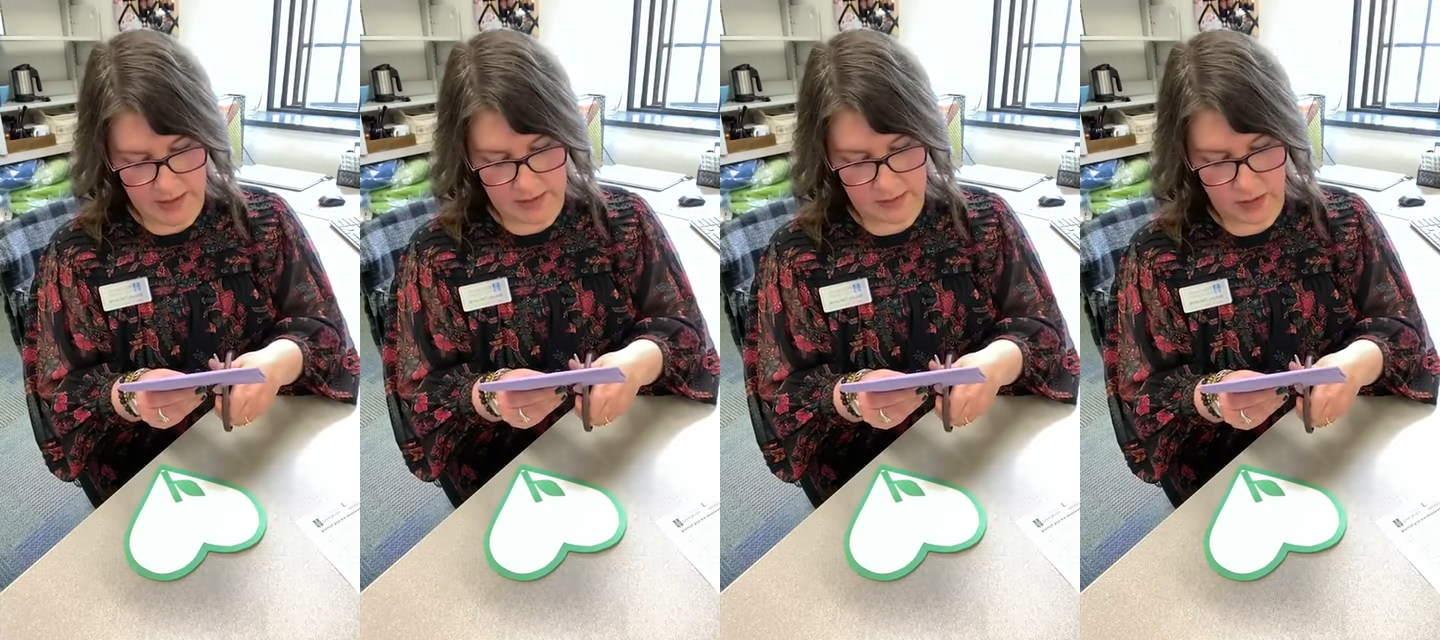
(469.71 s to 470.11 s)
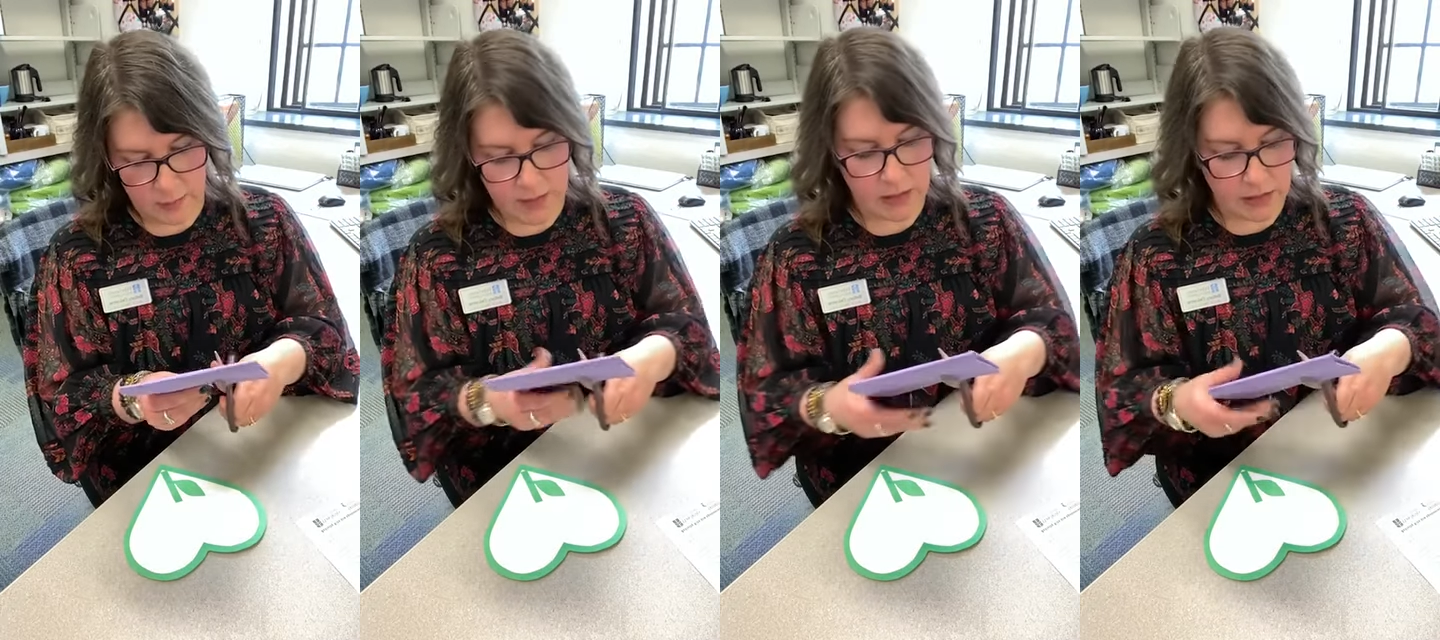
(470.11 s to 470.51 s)
It's
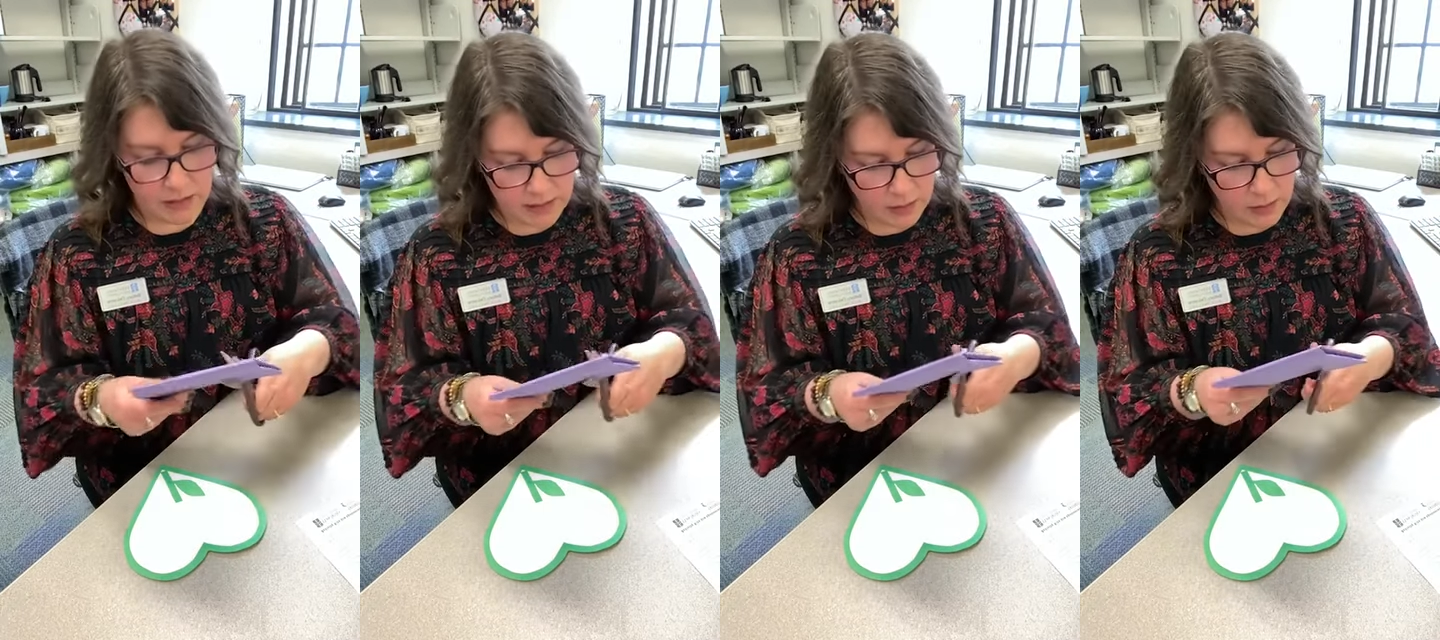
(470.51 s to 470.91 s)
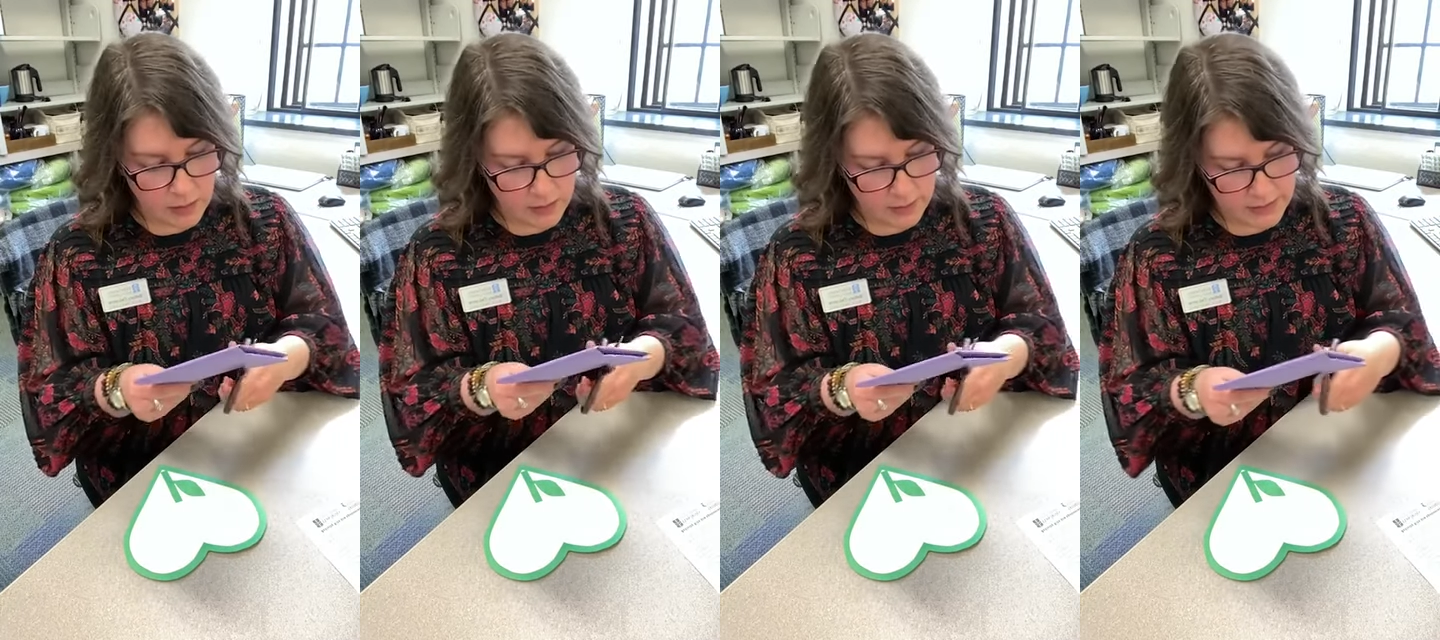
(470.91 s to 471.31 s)
gonna be a little
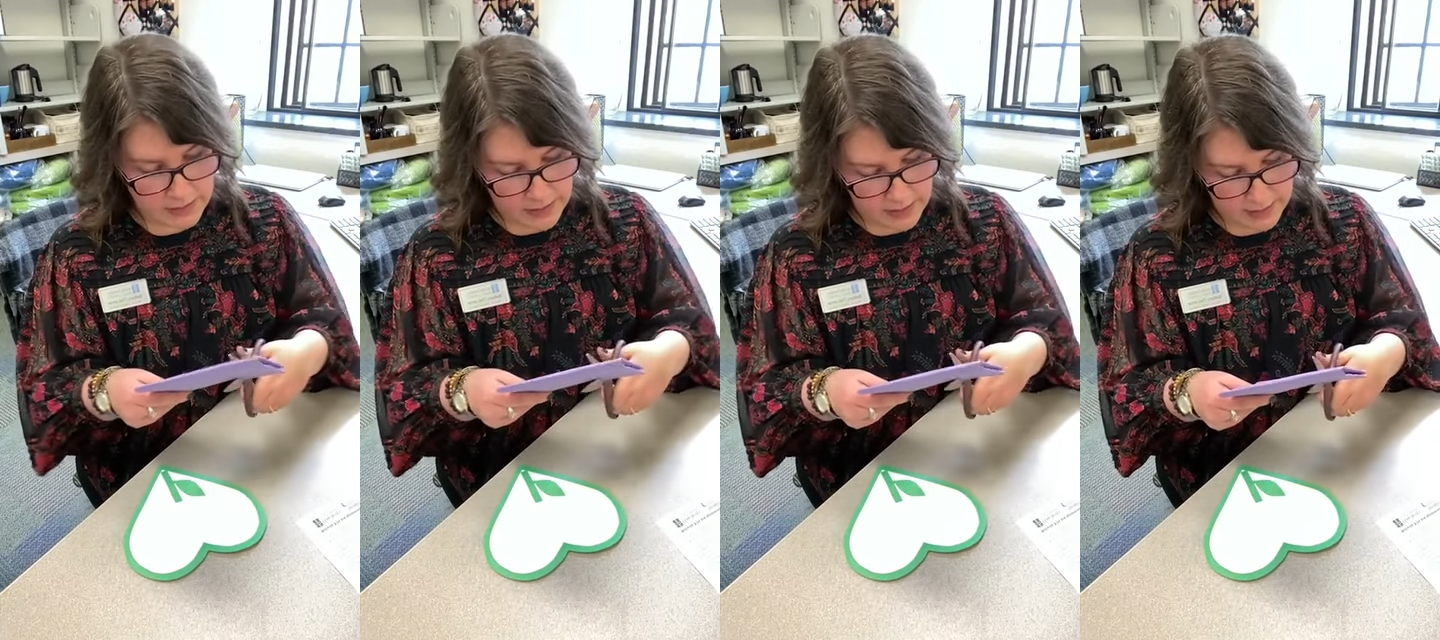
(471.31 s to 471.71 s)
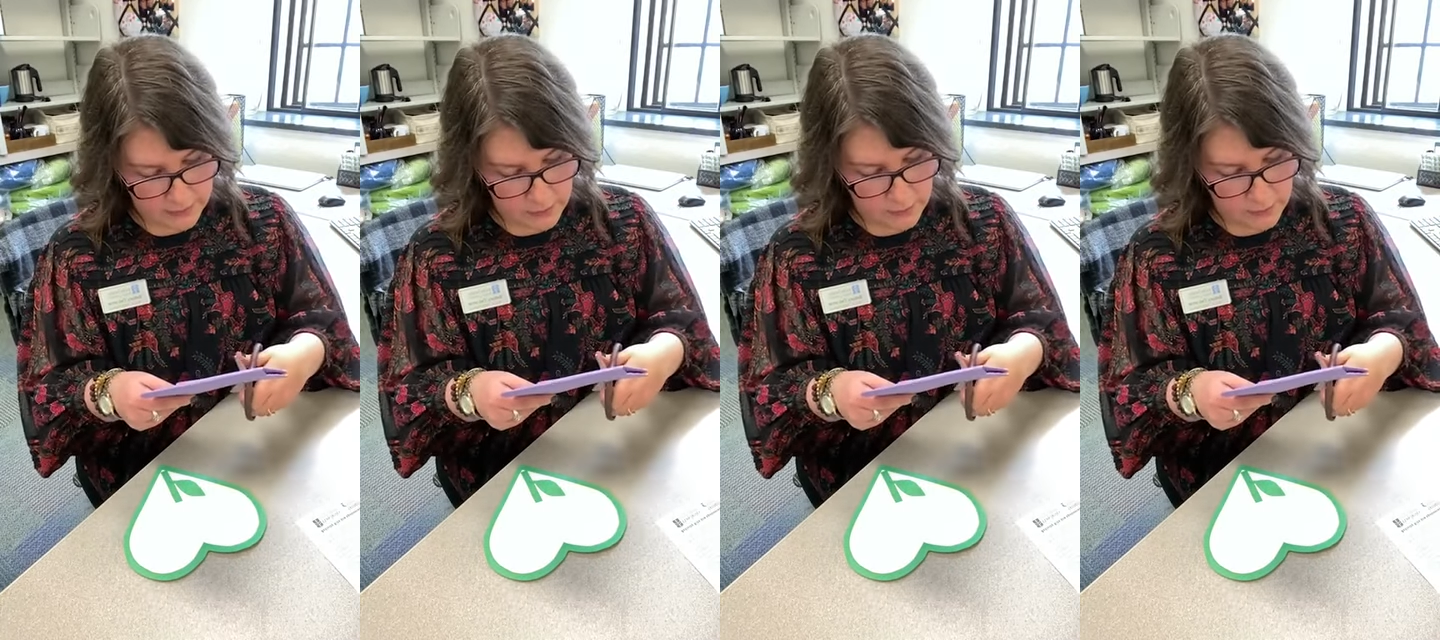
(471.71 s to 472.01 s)
harder to cut if